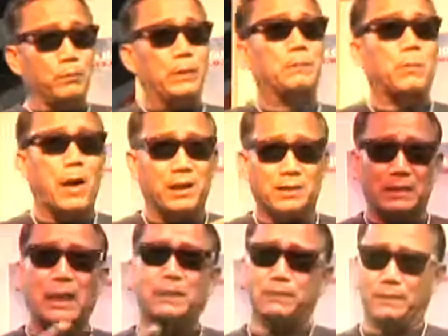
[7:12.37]
to be punked
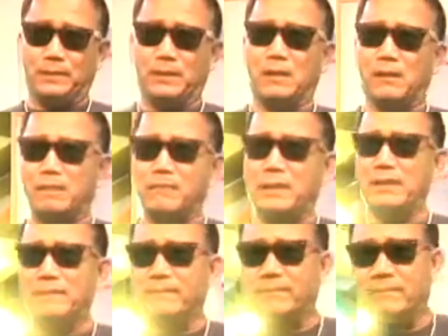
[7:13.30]
up, you know what I
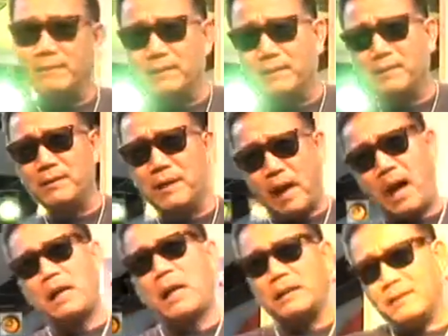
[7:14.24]
mean?
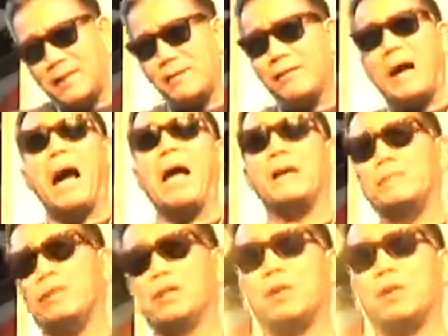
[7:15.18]
I tell you, I am the